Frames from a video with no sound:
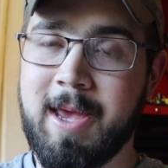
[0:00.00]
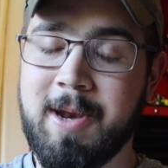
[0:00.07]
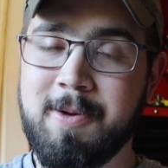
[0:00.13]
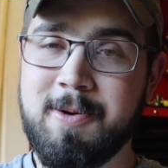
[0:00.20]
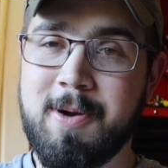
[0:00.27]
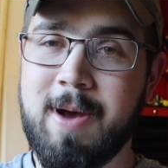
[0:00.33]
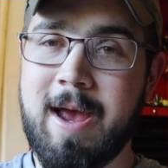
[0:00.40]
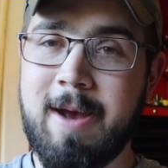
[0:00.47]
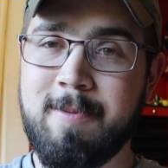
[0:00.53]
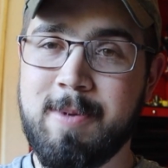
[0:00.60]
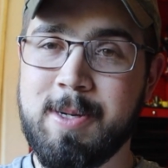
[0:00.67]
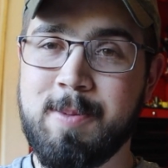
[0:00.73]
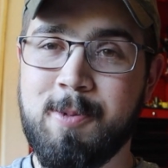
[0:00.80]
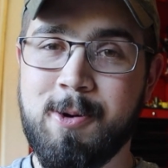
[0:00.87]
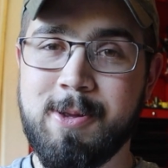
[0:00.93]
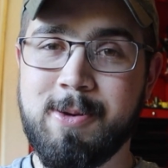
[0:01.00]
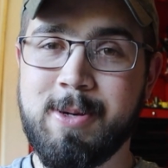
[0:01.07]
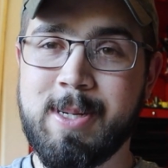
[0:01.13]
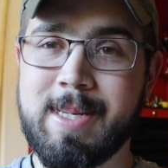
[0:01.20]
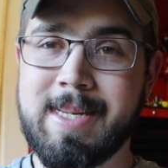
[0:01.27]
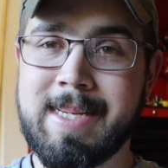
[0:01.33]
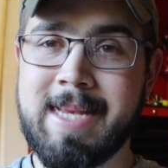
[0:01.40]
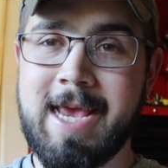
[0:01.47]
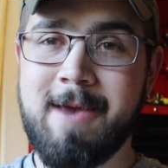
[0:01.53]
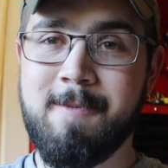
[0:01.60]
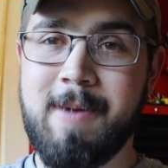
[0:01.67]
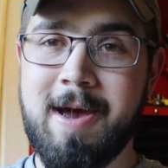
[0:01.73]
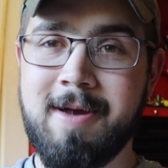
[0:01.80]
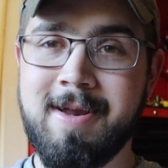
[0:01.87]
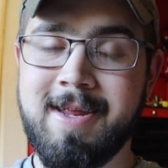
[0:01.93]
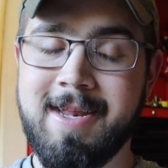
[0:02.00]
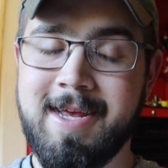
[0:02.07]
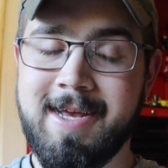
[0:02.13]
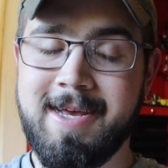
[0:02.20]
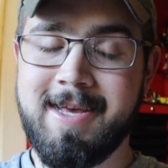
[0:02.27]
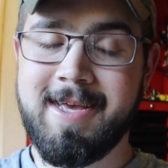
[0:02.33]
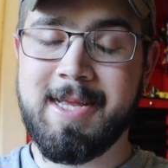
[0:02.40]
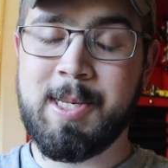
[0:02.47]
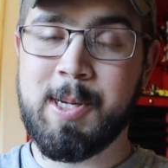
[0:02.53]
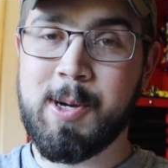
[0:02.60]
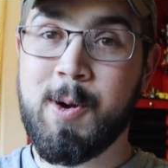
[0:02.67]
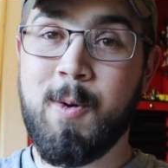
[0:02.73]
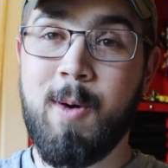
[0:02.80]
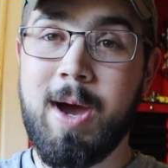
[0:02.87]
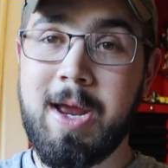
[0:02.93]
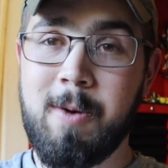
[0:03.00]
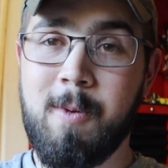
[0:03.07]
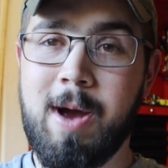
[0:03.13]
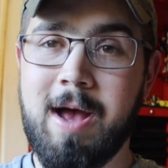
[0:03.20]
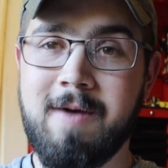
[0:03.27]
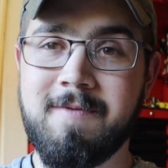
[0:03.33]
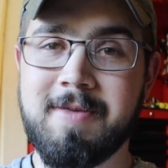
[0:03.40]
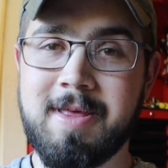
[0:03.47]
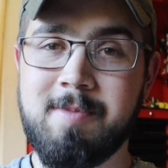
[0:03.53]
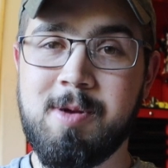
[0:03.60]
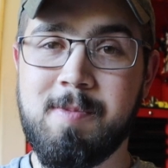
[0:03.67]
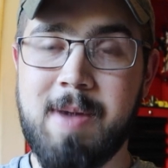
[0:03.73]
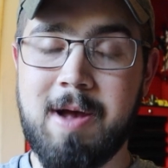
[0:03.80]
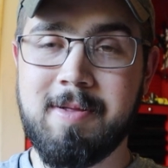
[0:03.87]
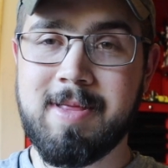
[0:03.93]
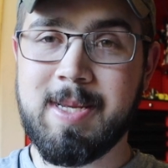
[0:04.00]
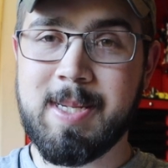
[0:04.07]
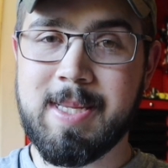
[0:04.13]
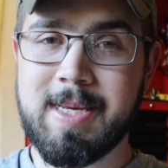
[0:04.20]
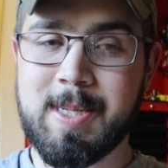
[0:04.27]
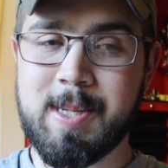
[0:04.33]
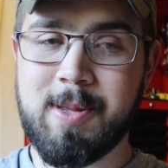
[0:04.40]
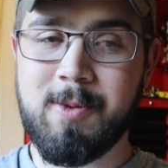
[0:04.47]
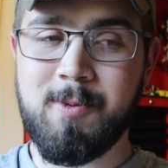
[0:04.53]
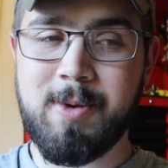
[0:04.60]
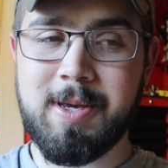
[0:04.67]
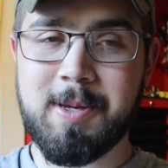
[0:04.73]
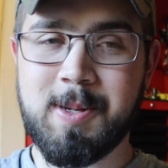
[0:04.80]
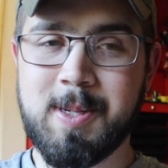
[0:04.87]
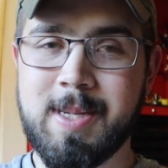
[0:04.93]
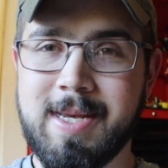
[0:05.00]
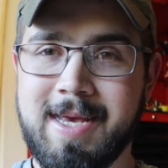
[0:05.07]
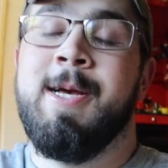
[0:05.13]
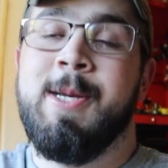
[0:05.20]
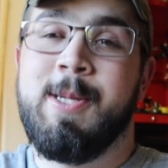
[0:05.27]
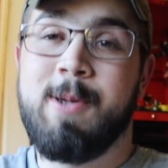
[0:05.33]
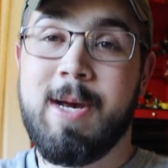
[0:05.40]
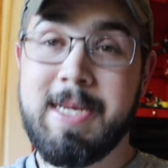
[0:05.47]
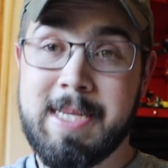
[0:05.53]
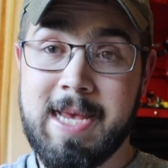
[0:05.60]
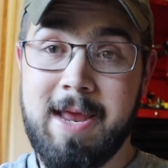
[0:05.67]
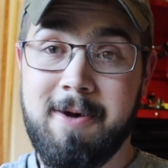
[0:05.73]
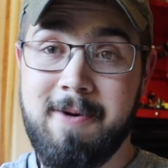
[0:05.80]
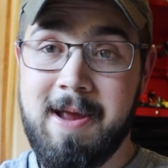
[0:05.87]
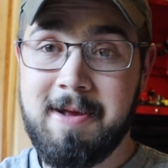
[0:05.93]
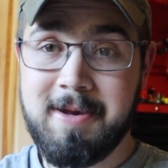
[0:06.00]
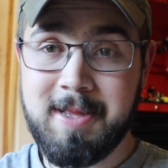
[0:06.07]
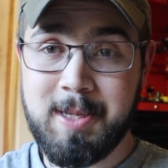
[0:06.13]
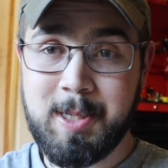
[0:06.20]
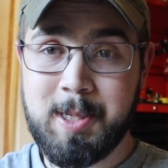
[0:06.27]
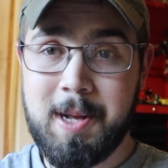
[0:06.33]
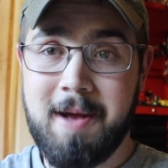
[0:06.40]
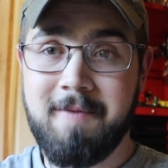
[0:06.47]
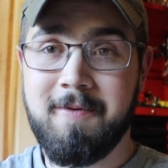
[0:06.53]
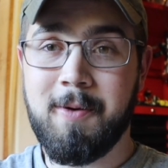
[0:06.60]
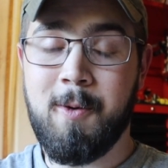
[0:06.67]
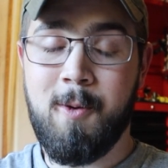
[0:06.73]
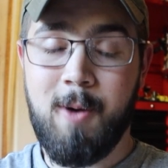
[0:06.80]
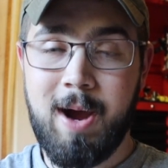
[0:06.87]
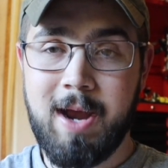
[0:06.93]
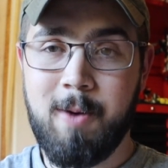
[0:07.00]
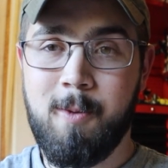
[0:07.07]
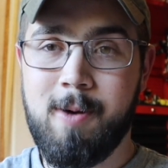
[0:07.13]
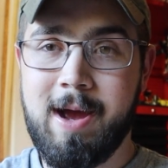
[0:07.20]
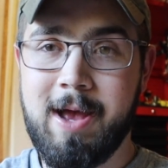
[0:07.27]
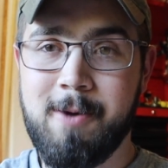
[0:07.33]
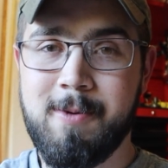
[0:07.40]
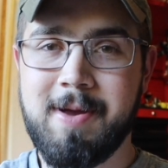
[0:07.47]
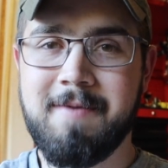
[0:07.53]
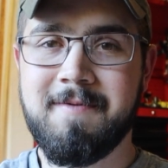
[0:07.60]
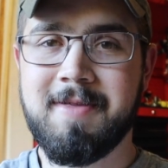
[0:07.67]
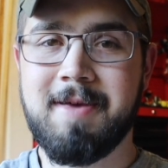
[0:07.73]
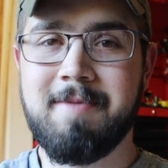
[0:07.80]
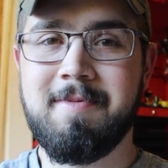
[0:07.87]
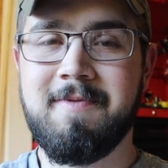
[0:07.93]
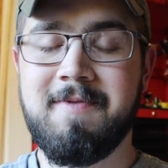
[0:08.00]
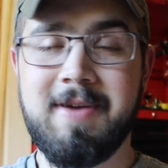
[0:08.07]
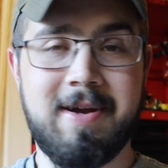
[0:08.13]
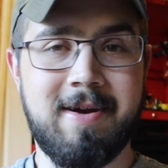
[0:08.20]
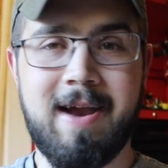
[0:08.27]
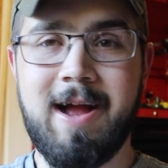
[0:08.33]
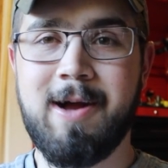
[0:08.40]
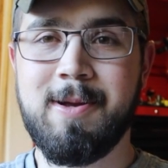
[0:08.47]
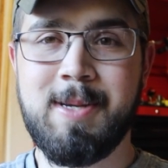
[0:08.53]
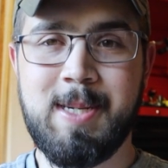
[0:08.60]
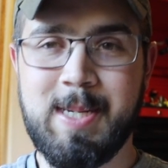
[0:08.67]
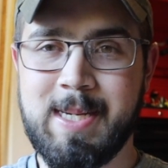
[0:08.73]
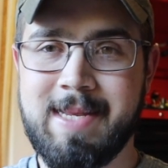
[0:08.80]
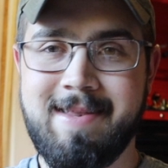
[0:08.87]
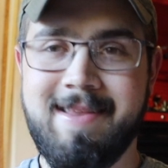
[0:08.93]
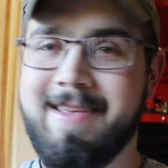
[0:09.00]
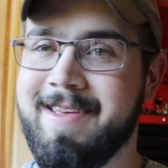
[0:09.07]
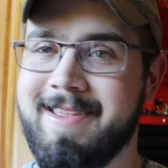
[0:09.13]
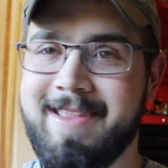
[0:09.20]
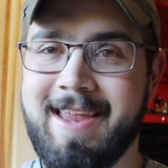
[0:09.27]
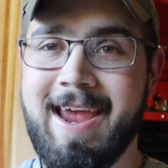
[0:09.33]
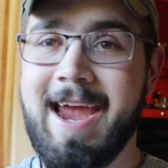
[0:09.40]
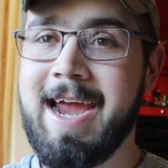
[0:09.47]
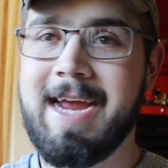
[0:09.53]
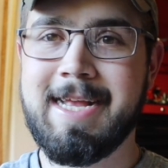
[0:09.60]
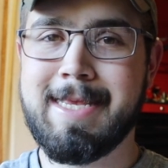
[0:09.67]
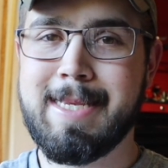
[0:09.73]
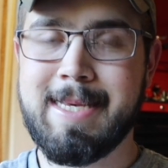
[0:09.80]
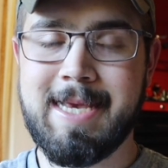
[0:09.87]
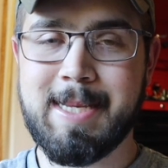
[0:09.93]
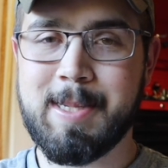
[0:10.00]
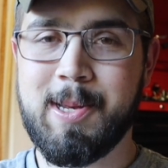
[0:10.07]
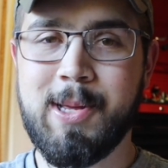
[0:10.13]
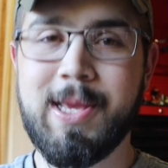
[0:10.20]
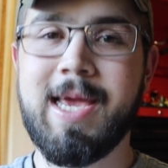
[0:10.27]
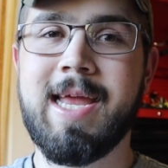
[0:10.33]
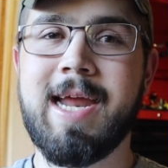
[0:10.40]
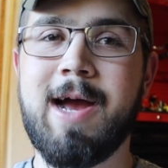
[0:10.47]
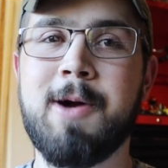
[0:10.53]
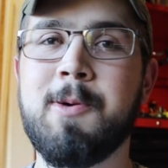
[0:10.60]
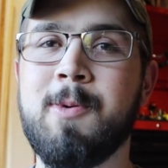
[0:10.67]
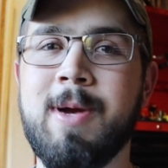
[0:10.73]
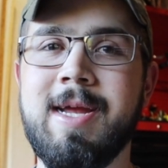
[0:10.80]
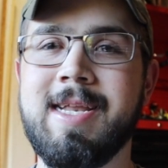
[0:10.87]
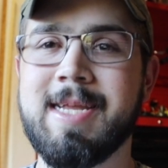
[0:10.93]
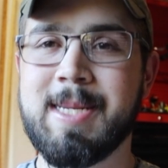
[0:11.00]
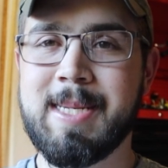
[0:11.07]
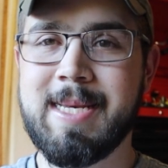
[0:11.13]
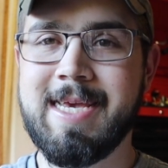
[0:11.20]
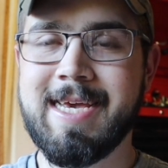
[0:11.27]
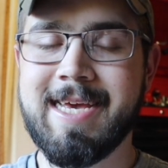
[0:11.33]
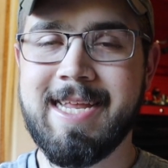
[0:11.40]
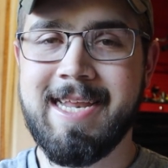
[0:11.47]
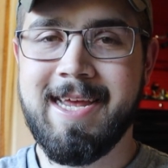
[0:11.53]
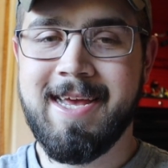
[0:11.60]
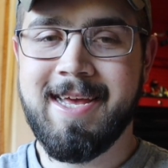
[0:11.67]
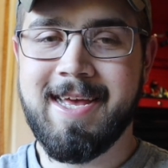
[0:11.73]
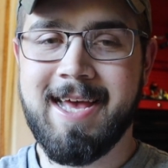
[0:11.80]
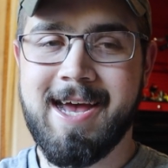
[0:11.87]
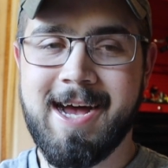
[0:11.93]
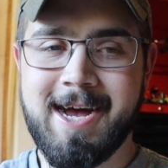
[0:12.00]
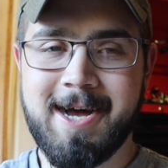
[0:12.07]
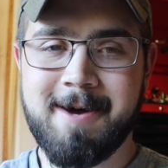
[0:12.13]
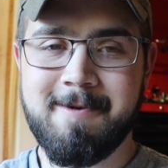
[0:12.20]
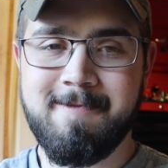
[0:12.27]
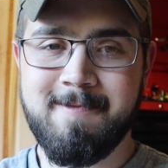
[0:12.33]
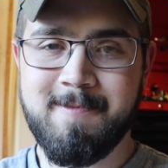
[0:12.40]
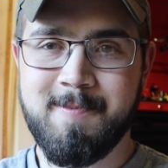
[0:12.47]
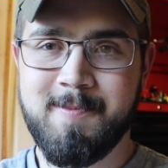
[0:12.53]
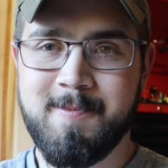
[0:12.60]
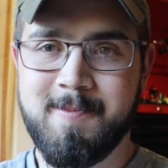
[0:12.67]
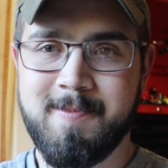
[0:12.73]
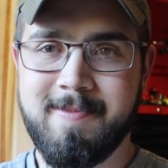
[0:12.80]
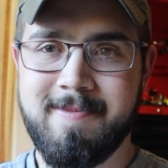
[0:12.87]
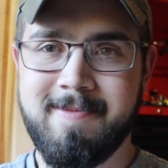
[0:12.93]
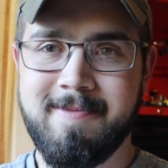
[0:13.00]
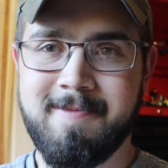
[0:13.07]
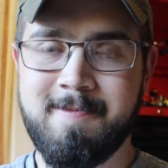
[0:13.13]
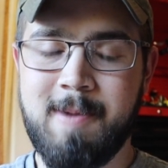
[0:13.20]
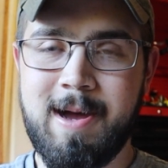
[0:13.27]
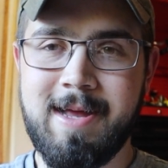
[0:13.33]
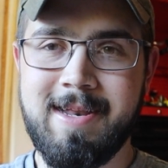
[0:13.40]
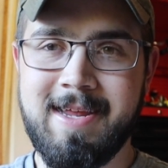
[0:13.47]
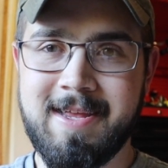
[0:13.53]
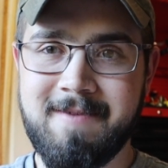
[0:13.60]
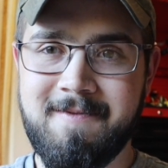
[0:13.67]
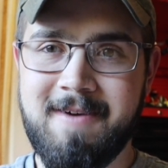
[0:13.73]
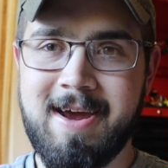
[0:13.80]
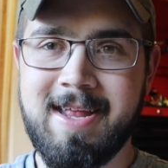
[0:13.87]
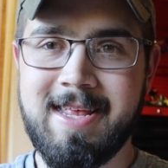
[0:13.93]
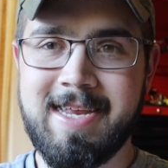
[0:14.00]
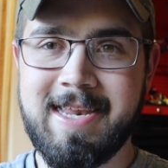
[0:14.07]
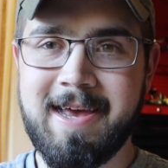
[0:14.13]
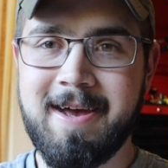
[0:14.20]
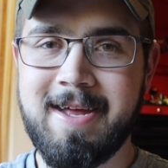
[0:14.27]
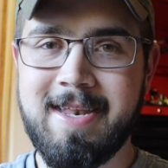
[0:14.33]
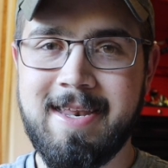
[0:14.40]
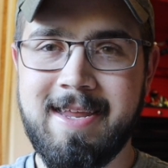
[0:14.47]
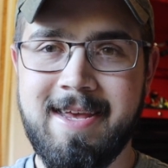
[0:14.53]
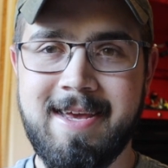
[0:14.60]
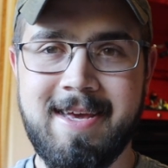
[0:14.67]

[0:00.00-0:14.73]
don't know how much more there is to say about it. It took quite a while for them to mount these things on the wheels, so I sat around in the shop for quite a while waiting for them to figure out, just antsy as all get out, waiting to see it. But it's finally done,